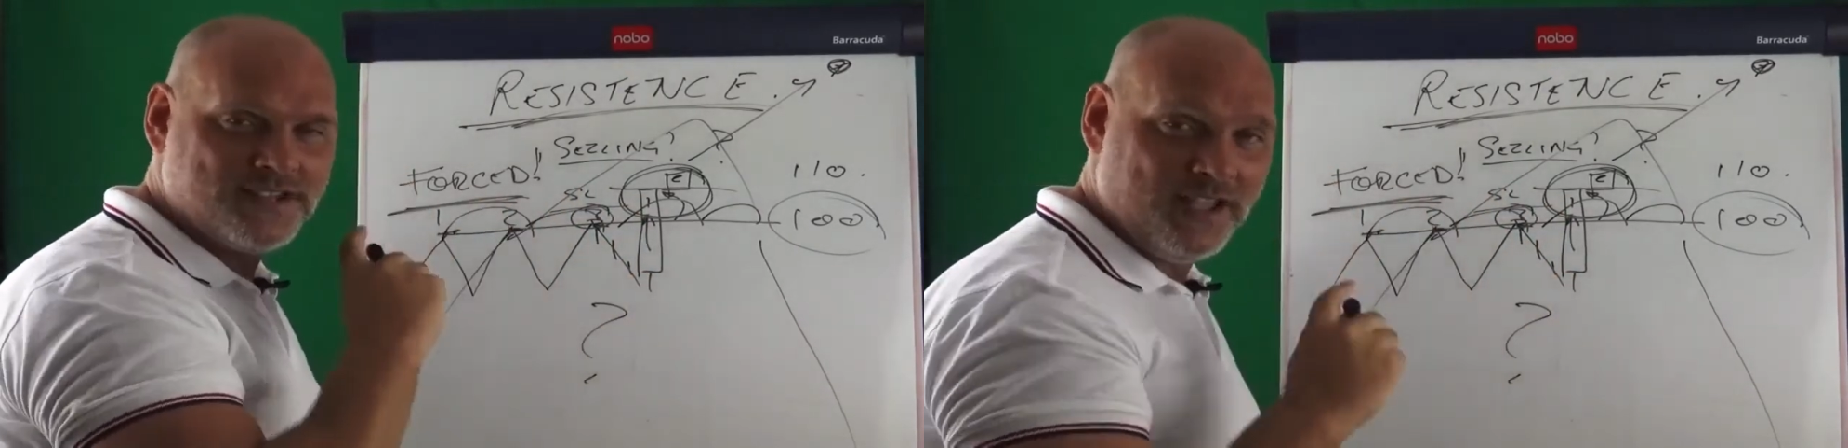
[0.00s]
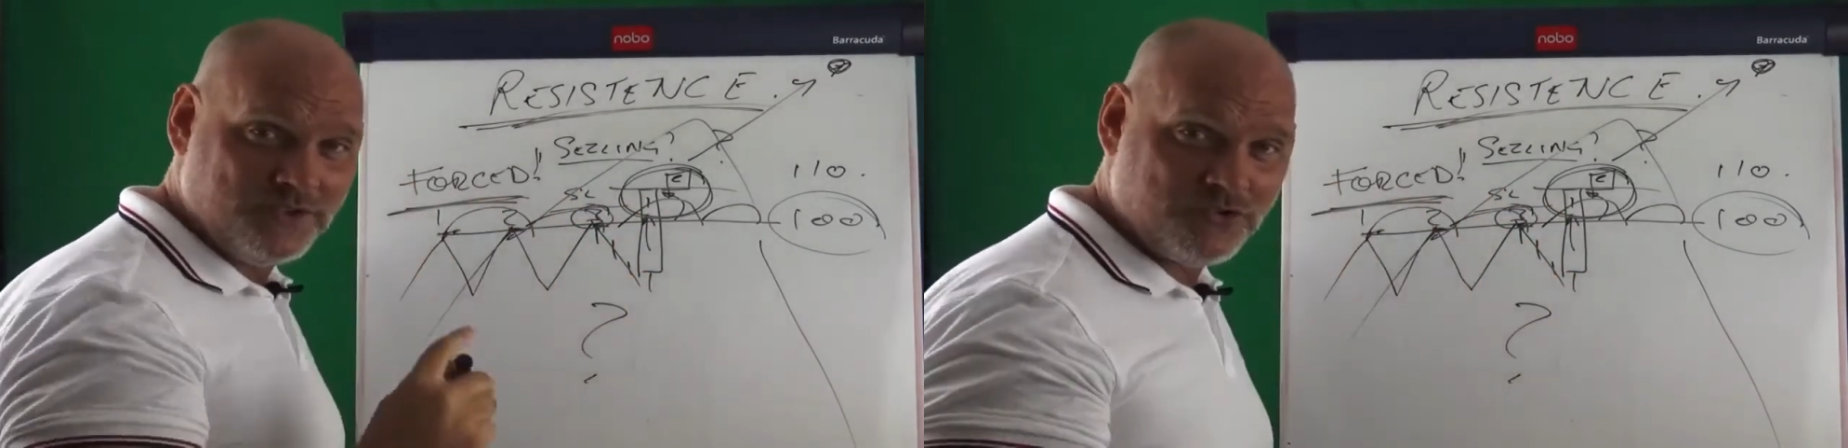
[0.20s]

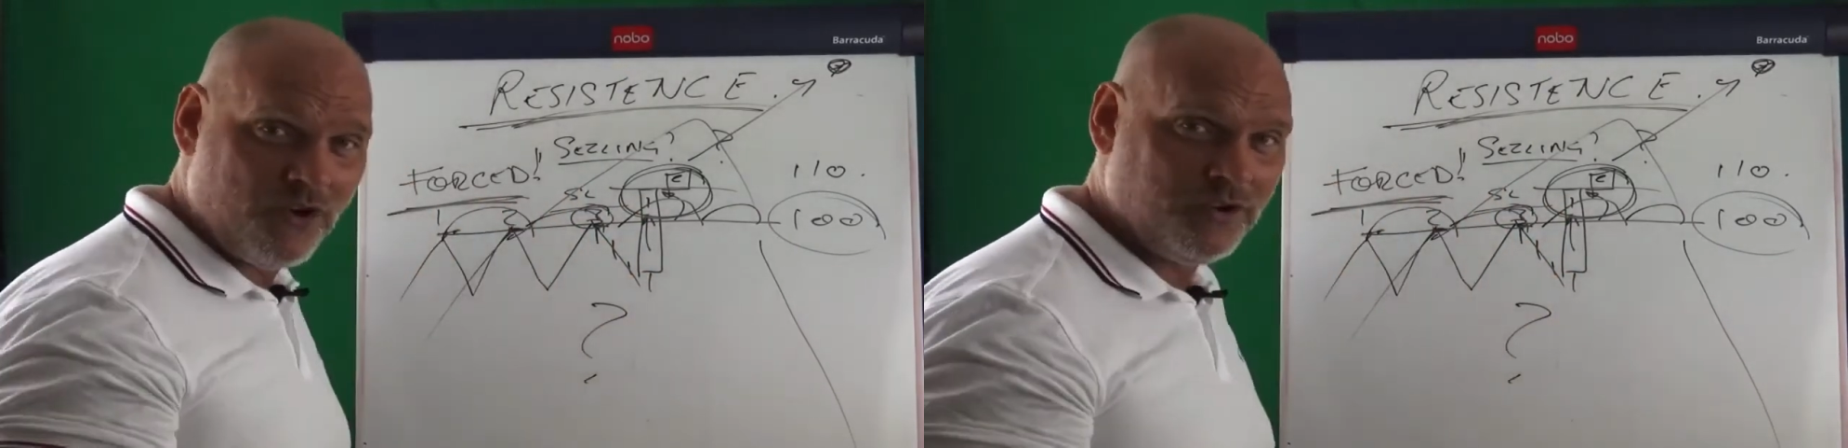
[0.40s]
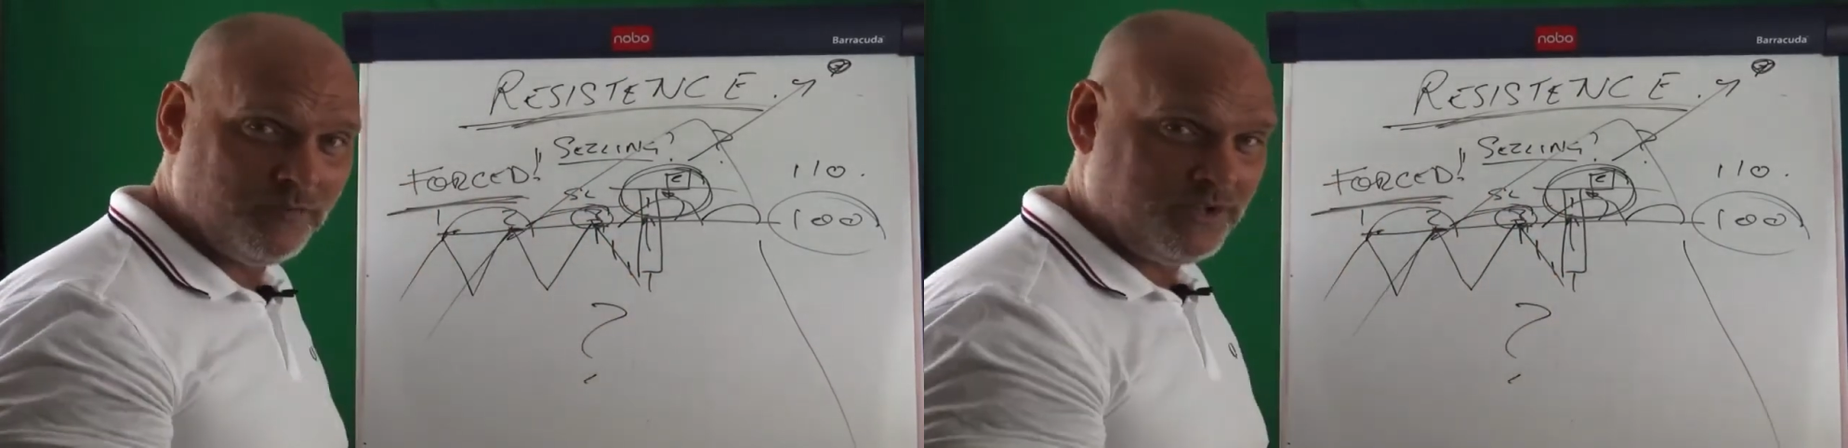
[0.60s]
getting
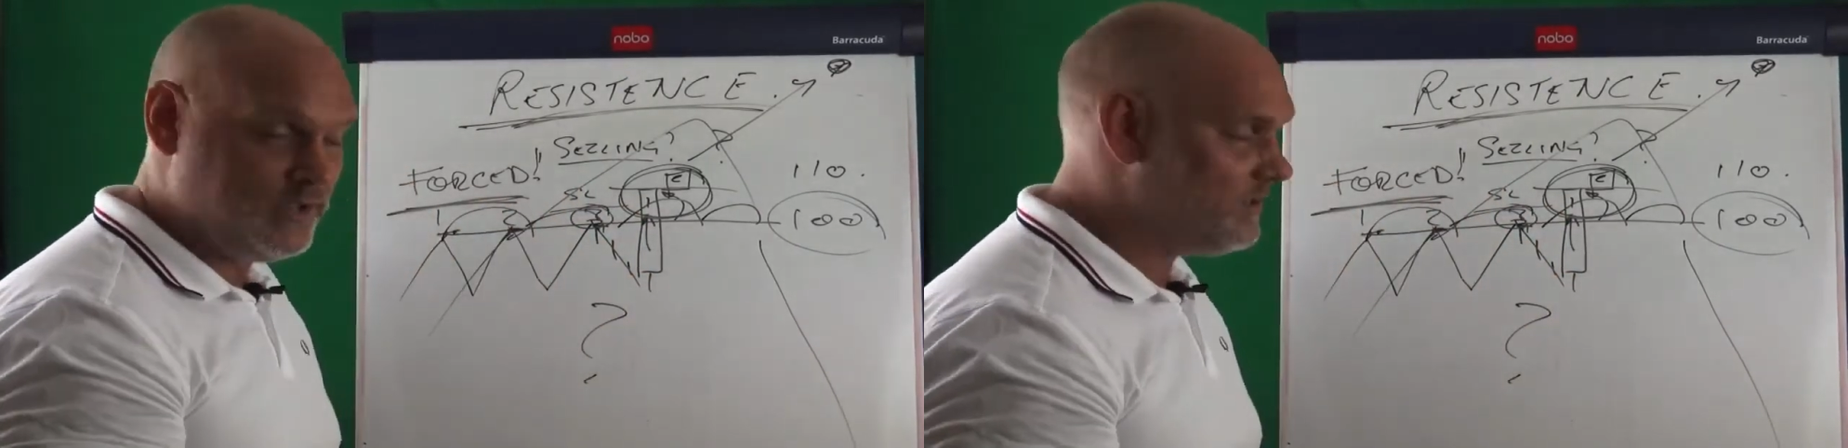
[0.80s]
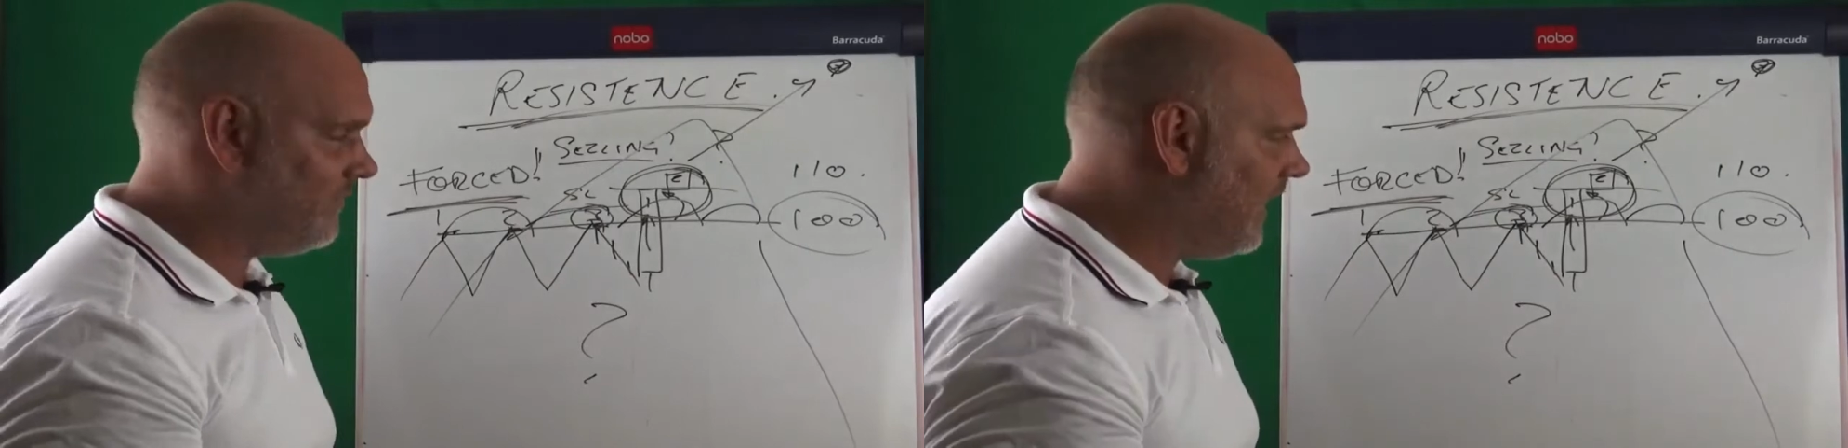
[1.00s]
stronger
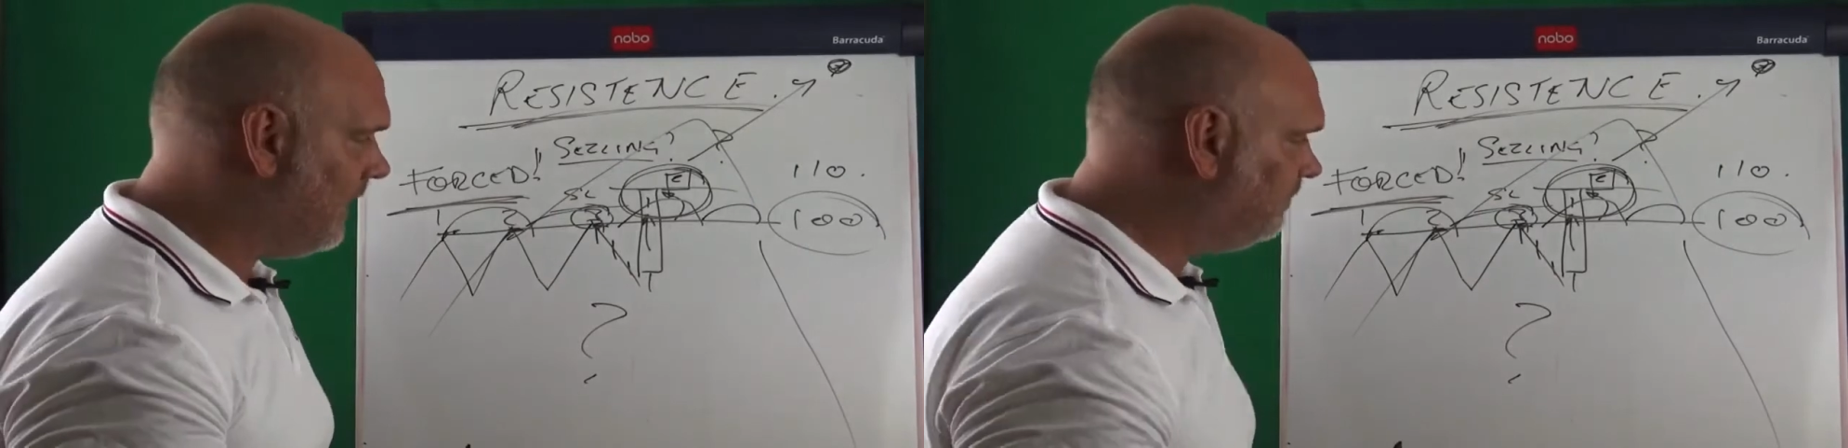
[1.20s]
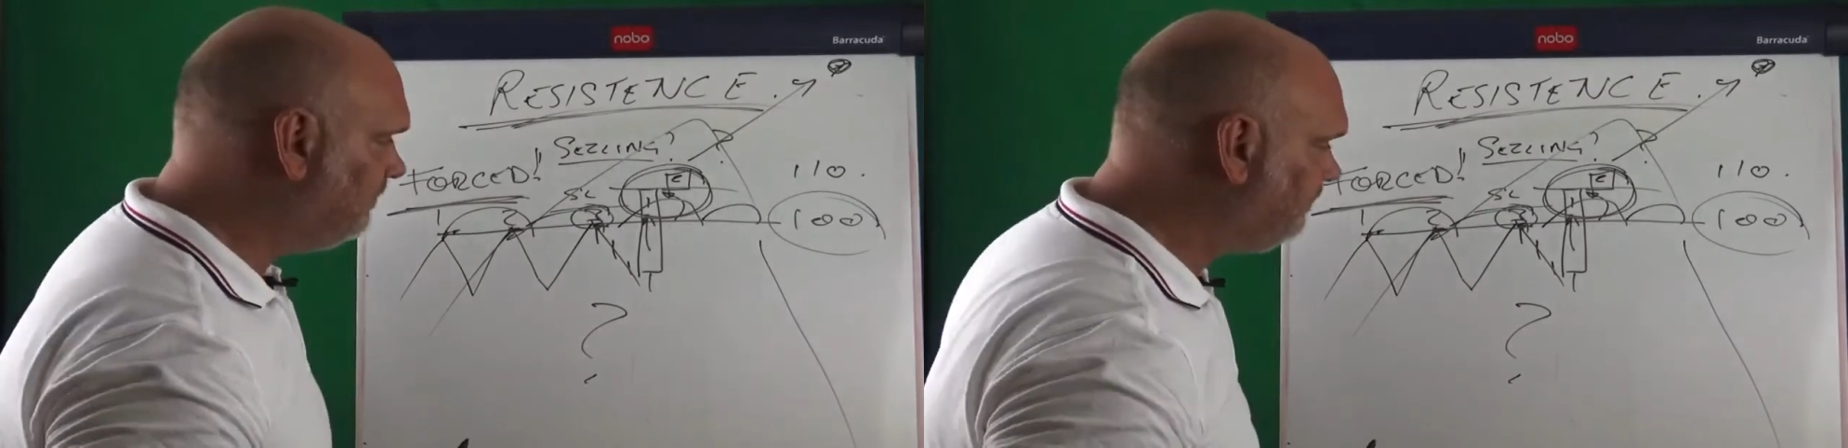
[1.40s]
because of that.
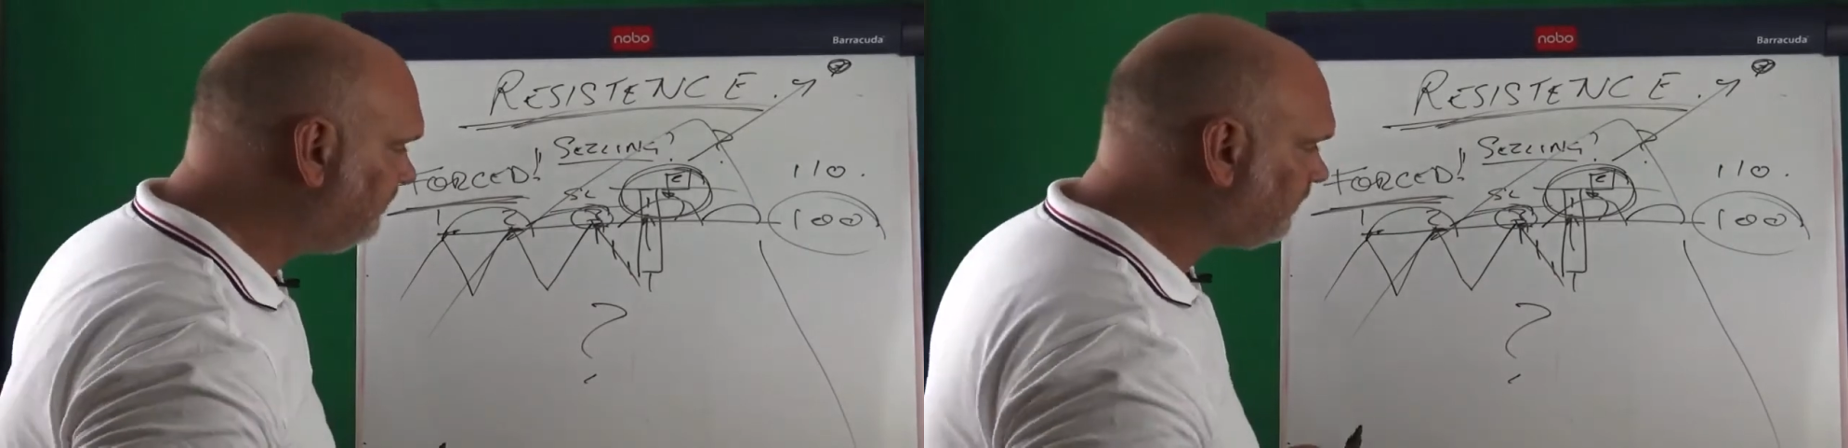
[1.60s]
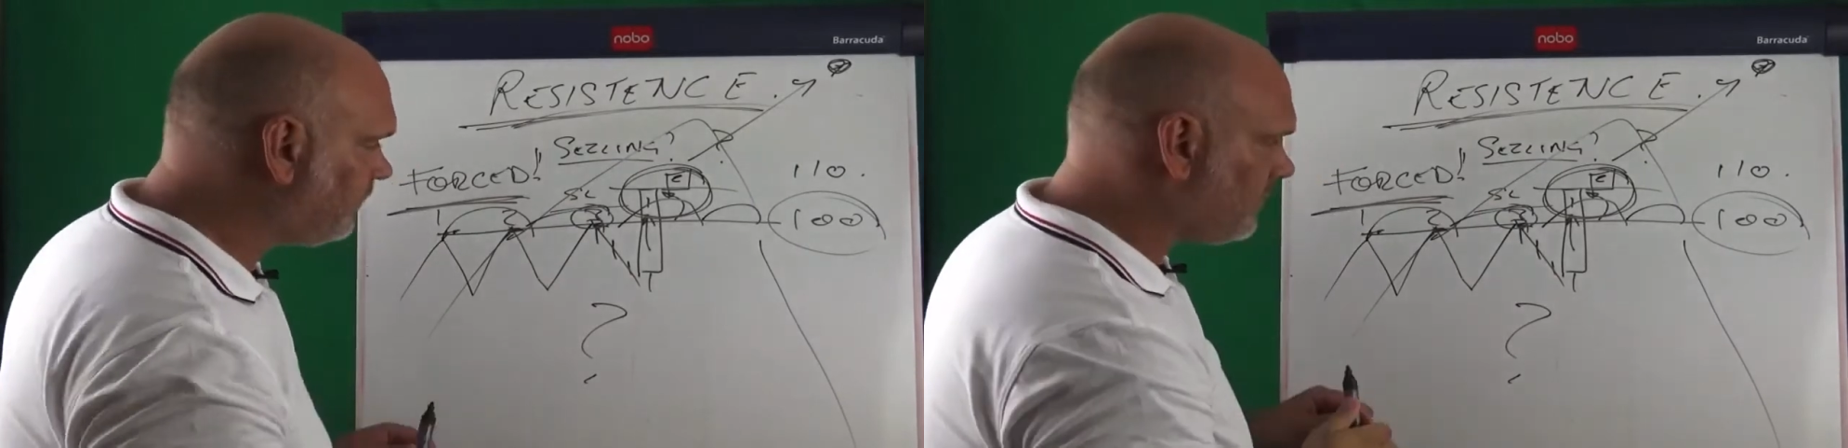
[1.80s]

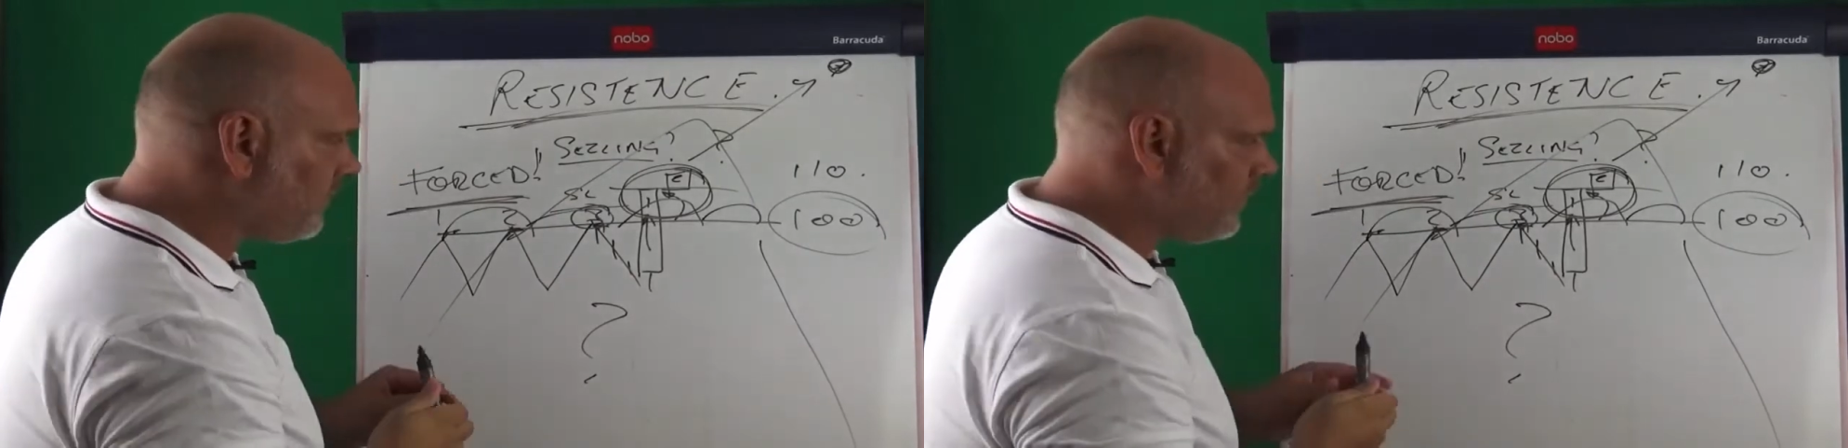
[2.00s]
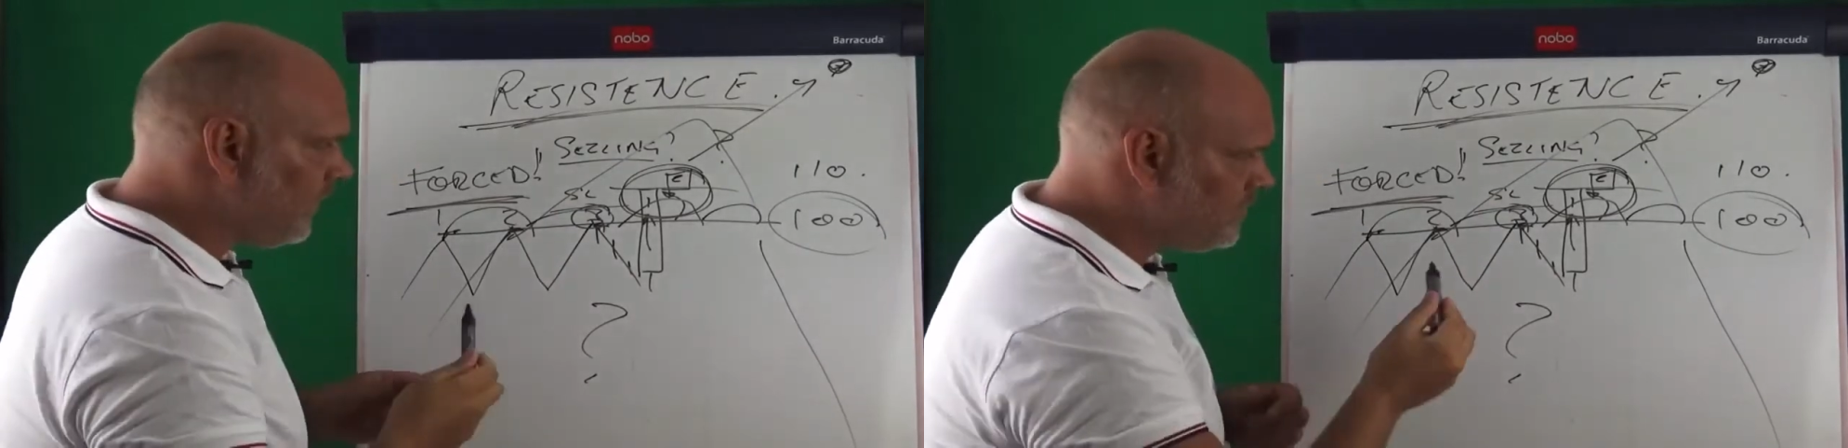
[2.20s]

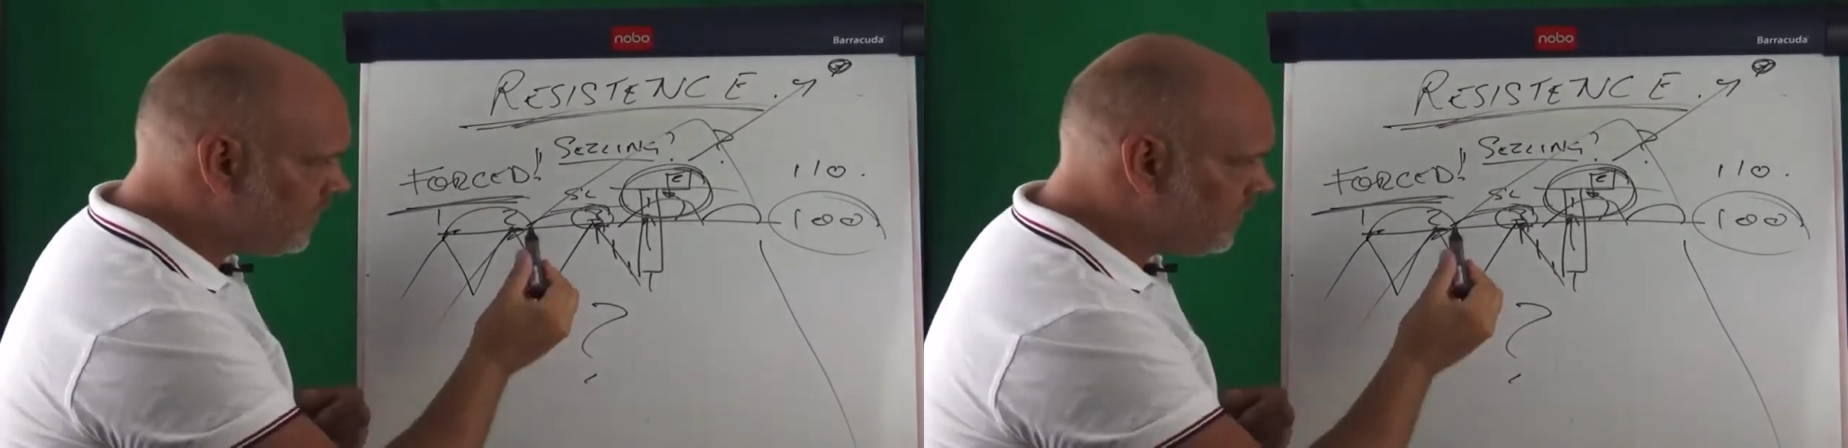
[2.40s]
So